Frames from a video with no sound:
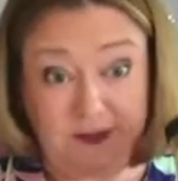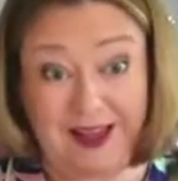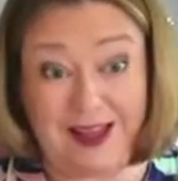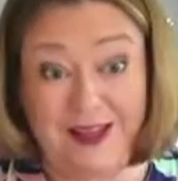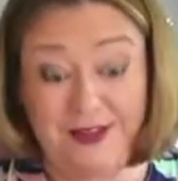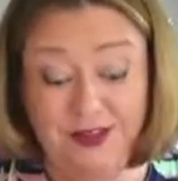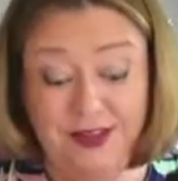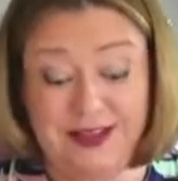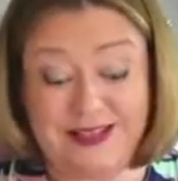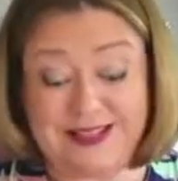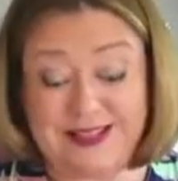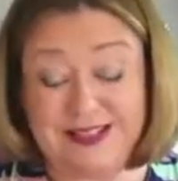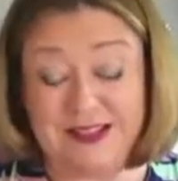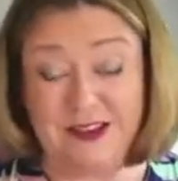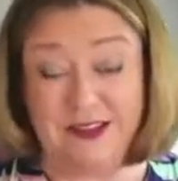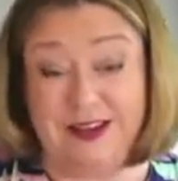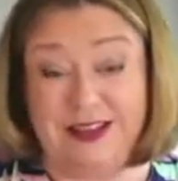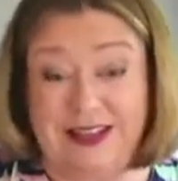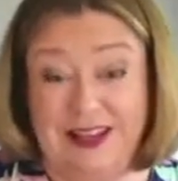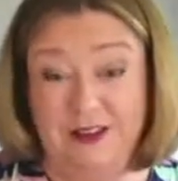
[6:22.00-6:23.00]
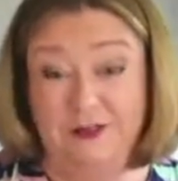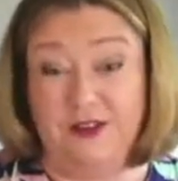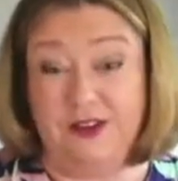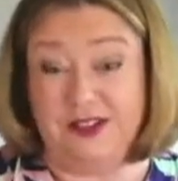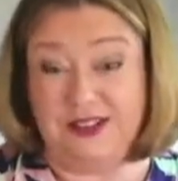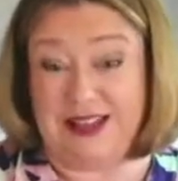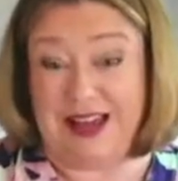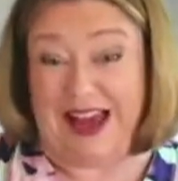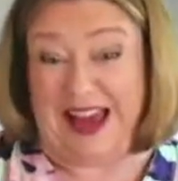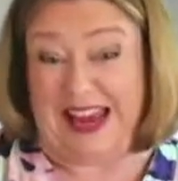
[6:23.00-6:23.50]
And this is going to give
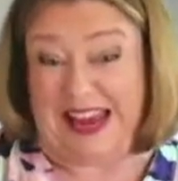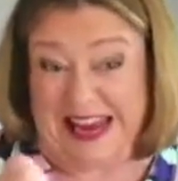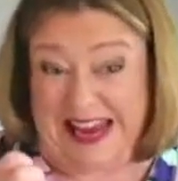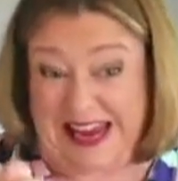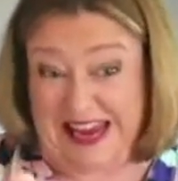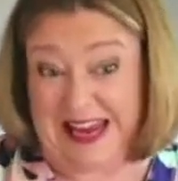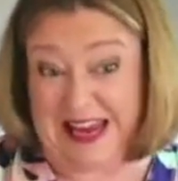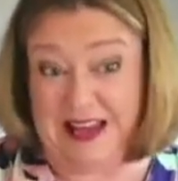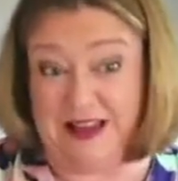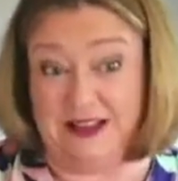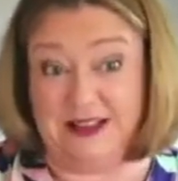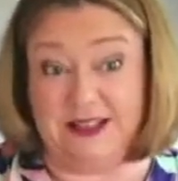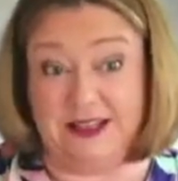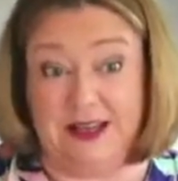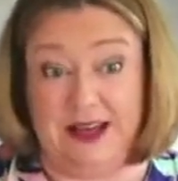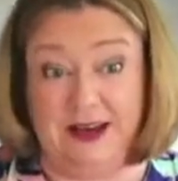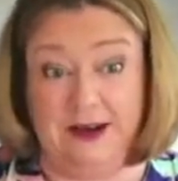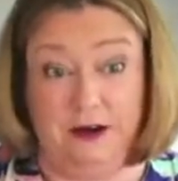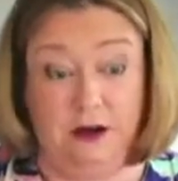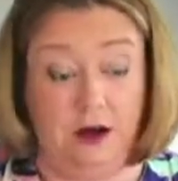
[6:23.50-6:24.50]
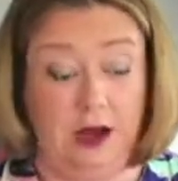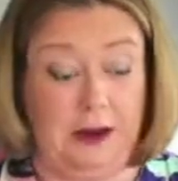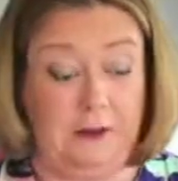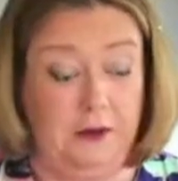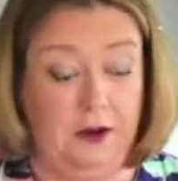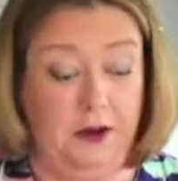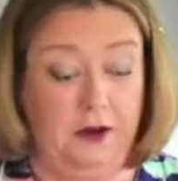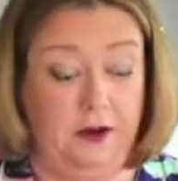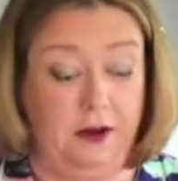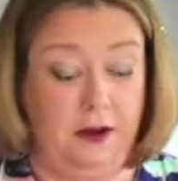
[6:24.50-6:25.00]
us that heat in
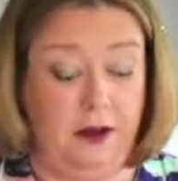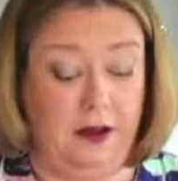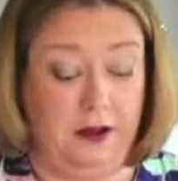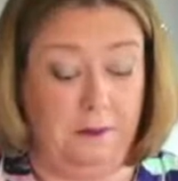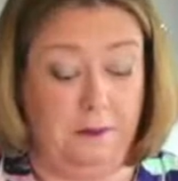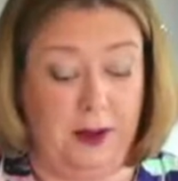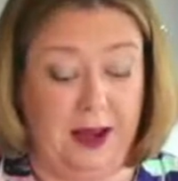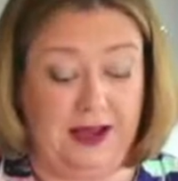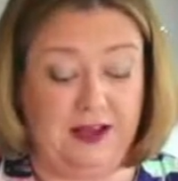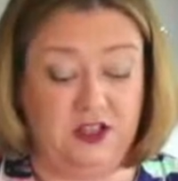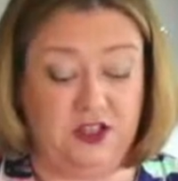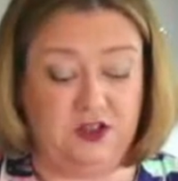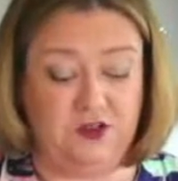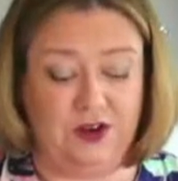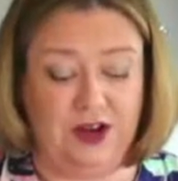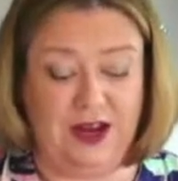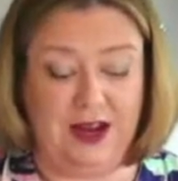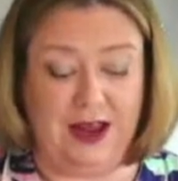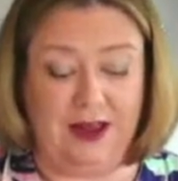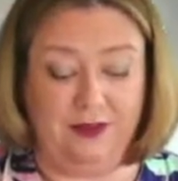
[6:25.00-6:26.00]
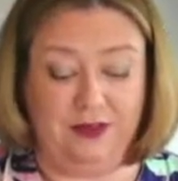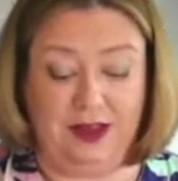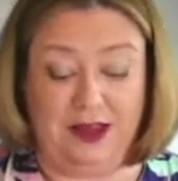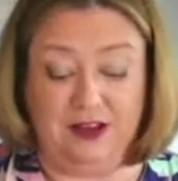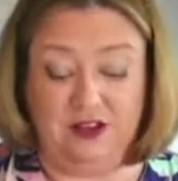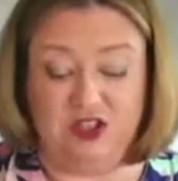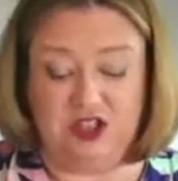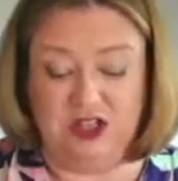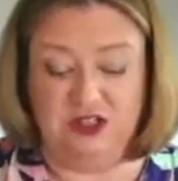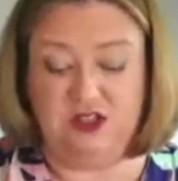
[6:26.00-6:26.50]
our pastry and
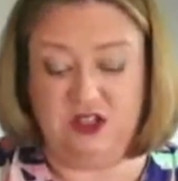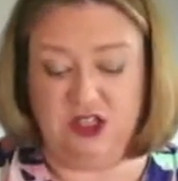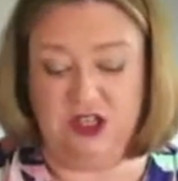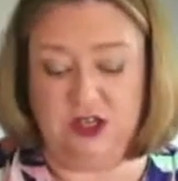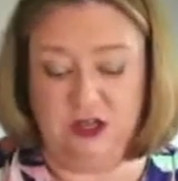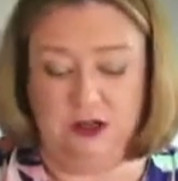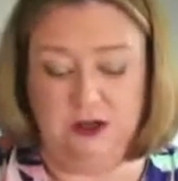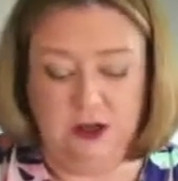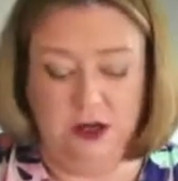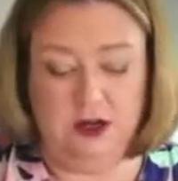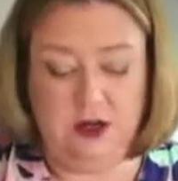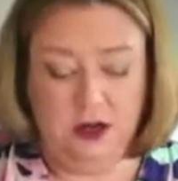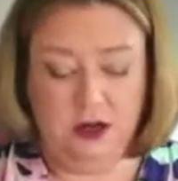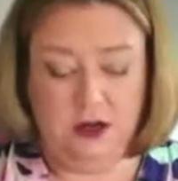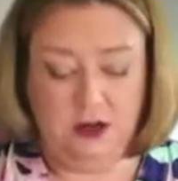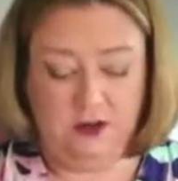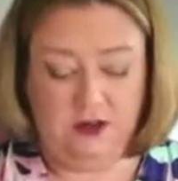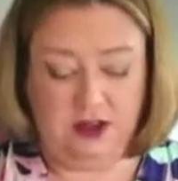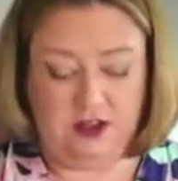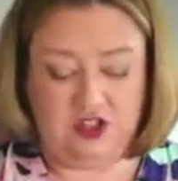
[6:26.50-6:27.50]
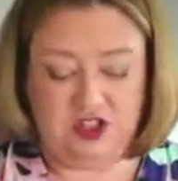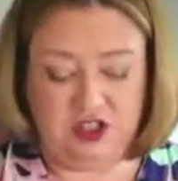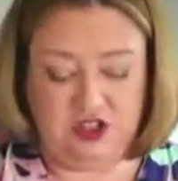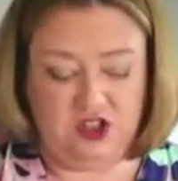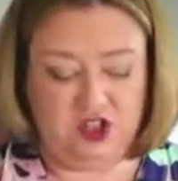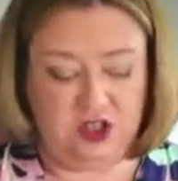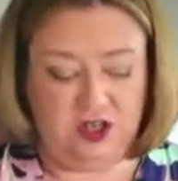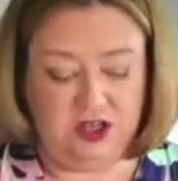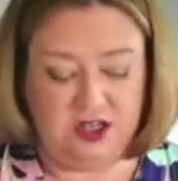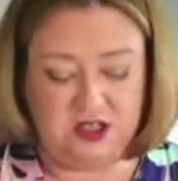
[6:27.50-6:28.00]
that ginger, that
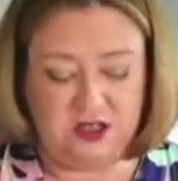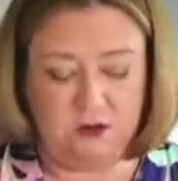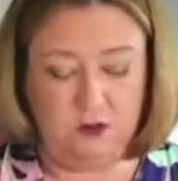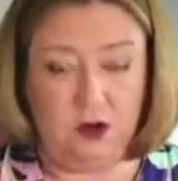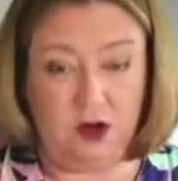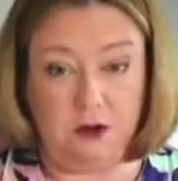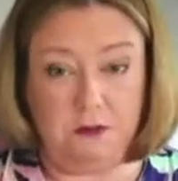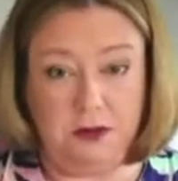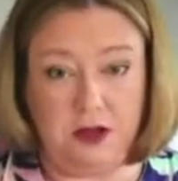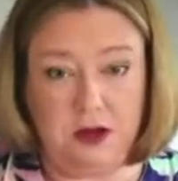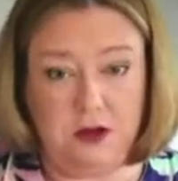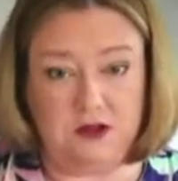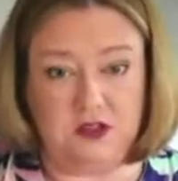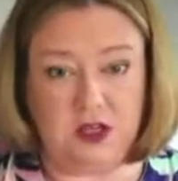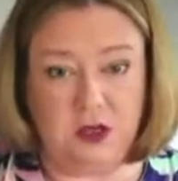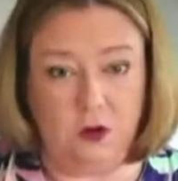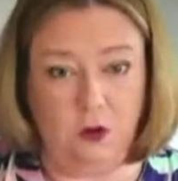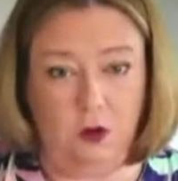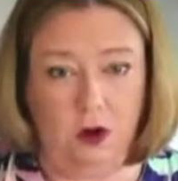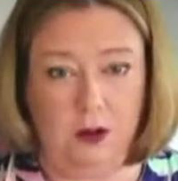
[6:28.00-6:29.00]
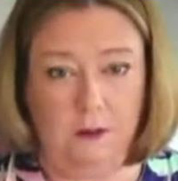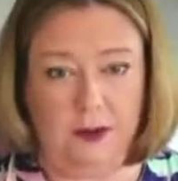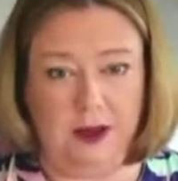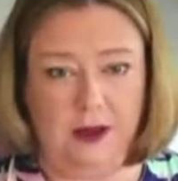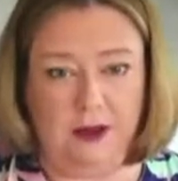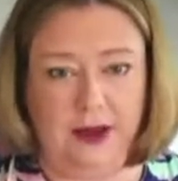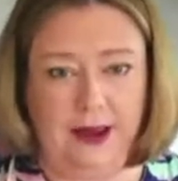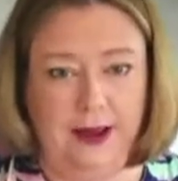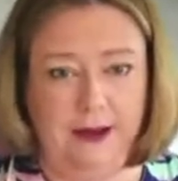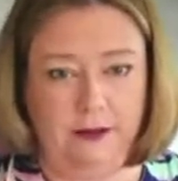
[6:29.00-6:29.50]
gingerness. So we're going to be using quite a bit
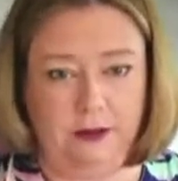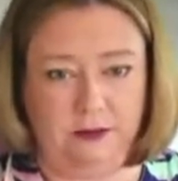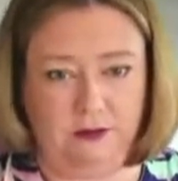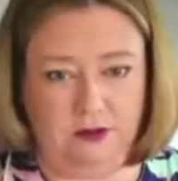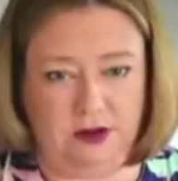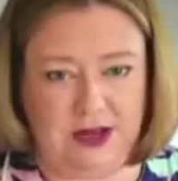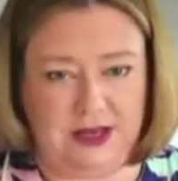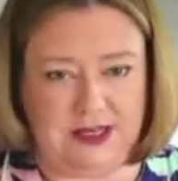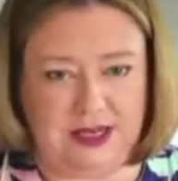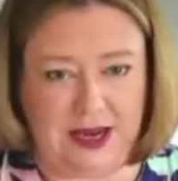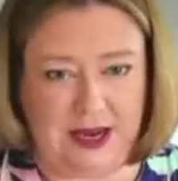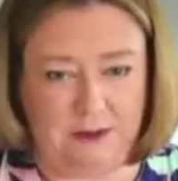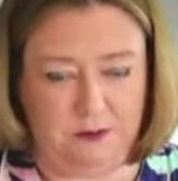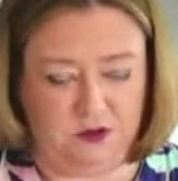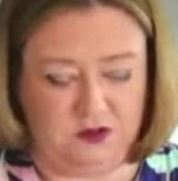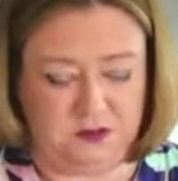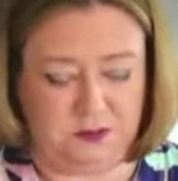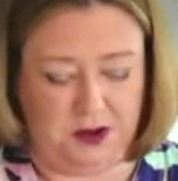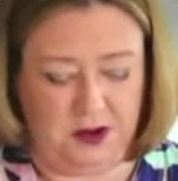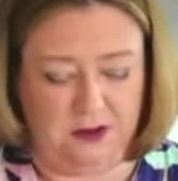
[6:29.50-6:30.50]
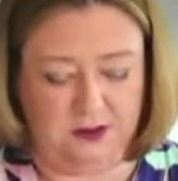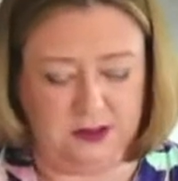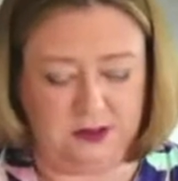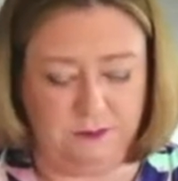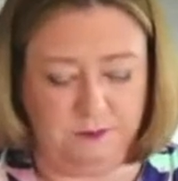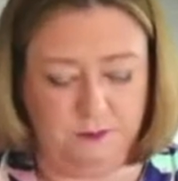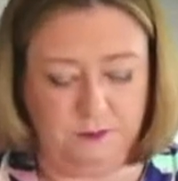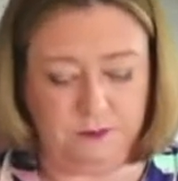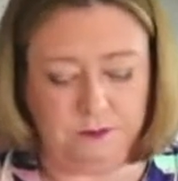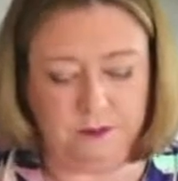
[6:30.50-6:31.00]
of that, 3 tablespoons.
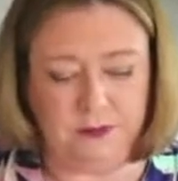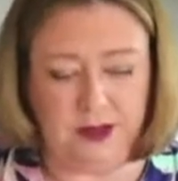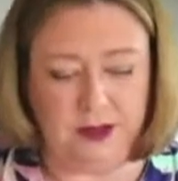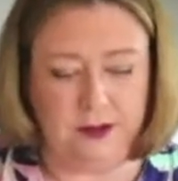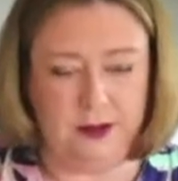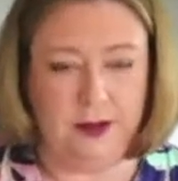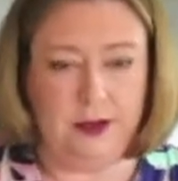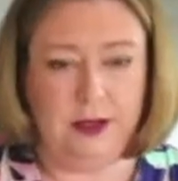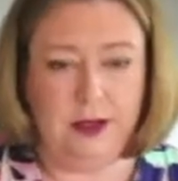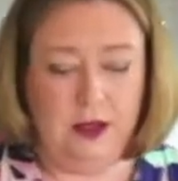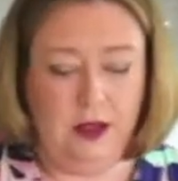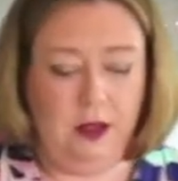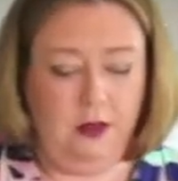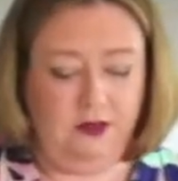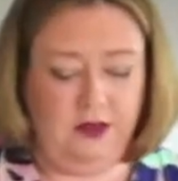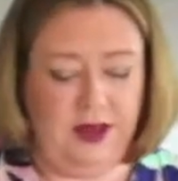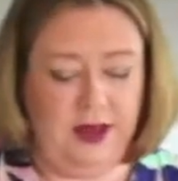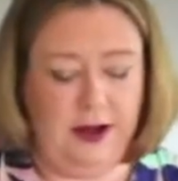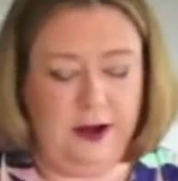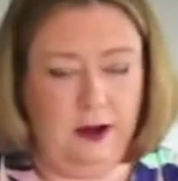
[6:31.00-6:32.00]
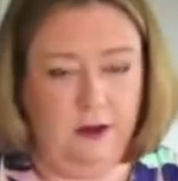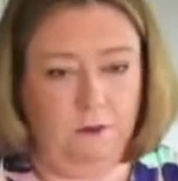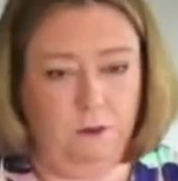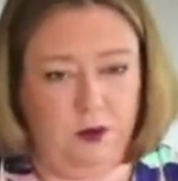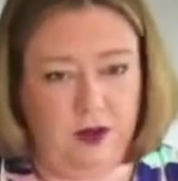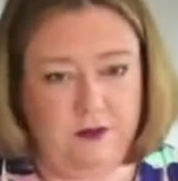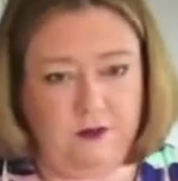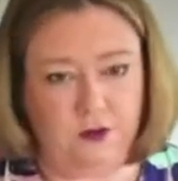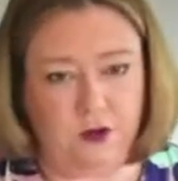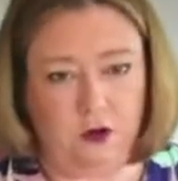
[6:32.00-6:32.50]
Then
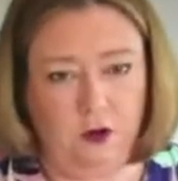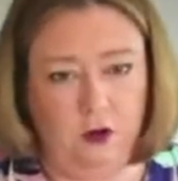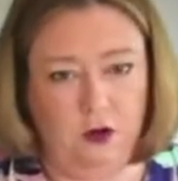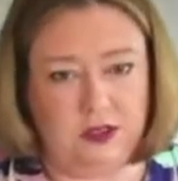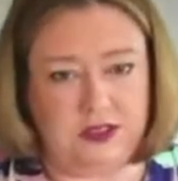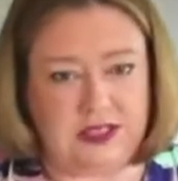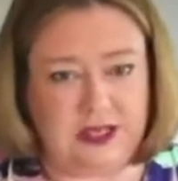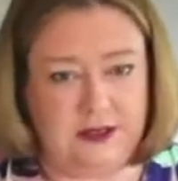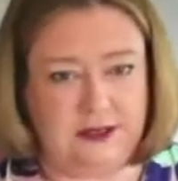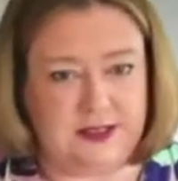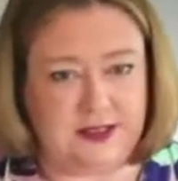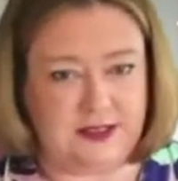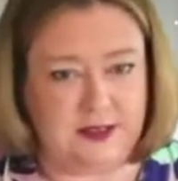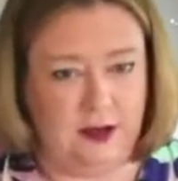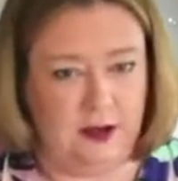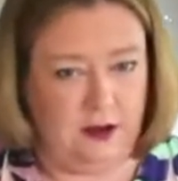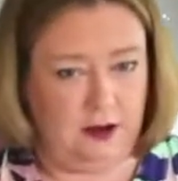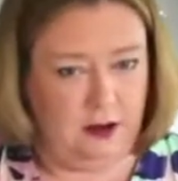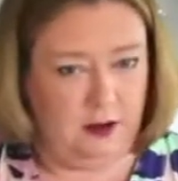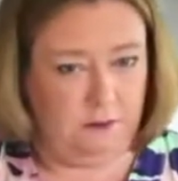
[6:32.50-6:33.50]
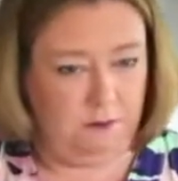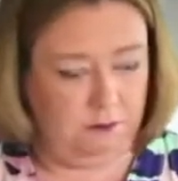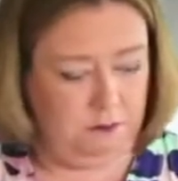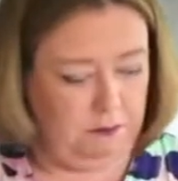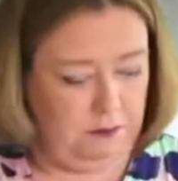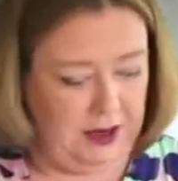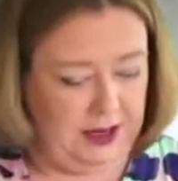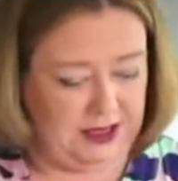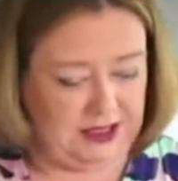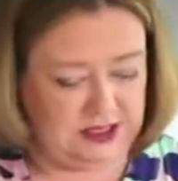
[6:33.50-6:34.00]
we've got
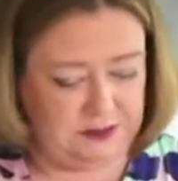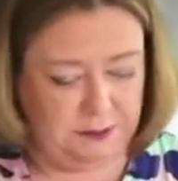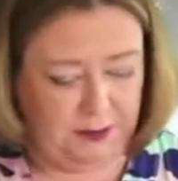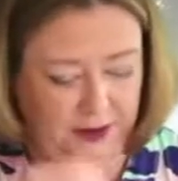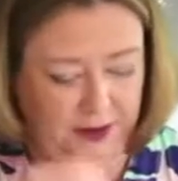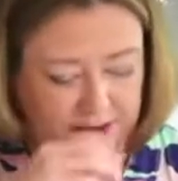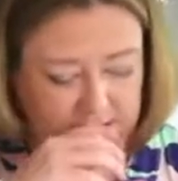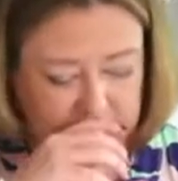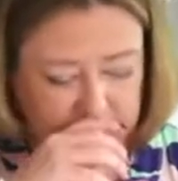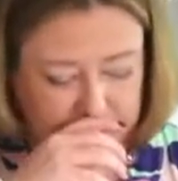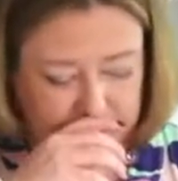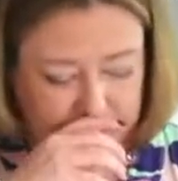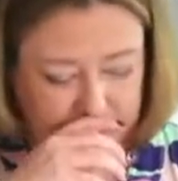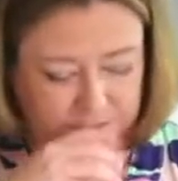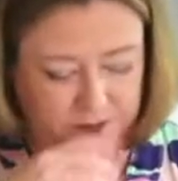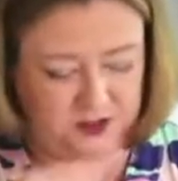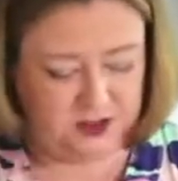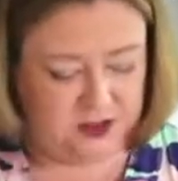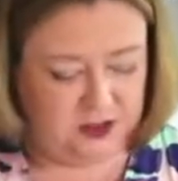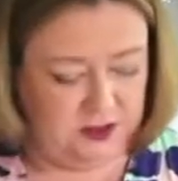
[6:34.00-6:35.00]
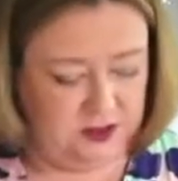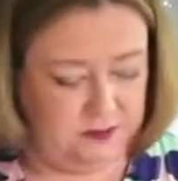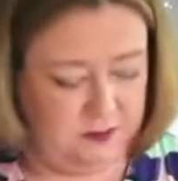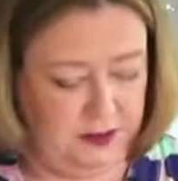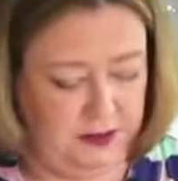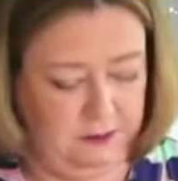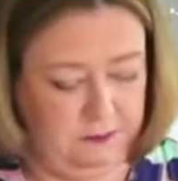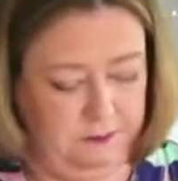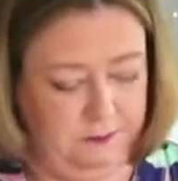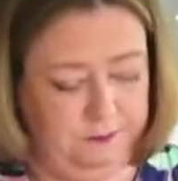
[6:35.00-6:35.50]
some mixed spice, excuse
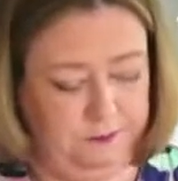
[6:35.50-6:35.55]
me.